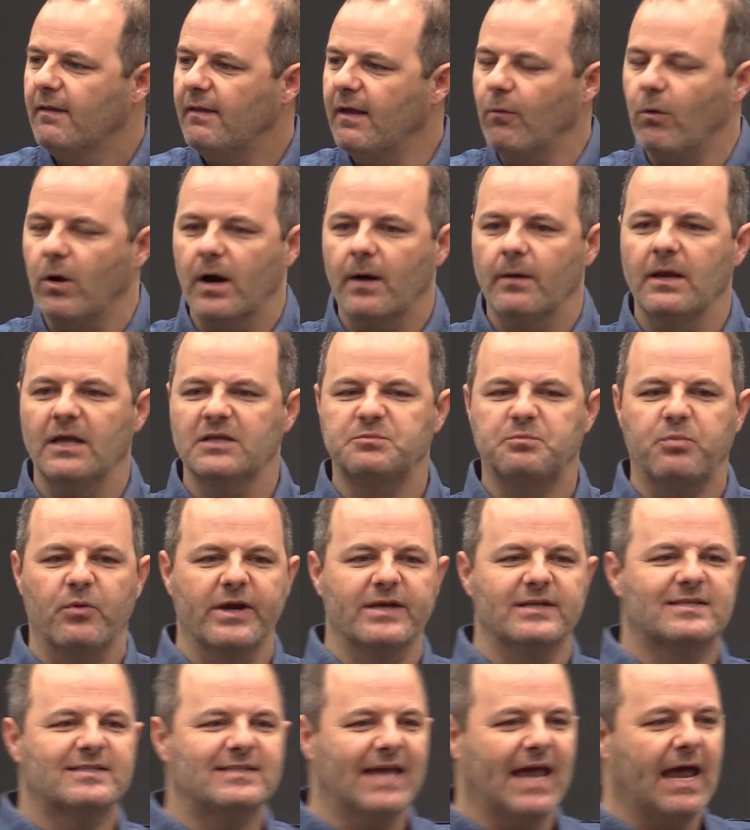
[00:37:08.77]
They want to, let's
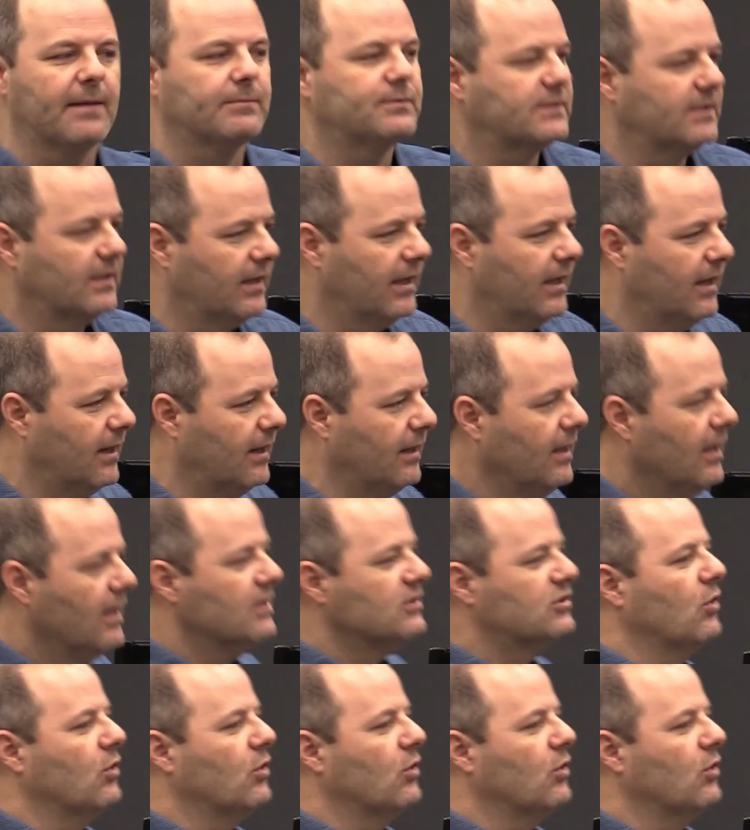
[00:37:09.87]
bring Samson in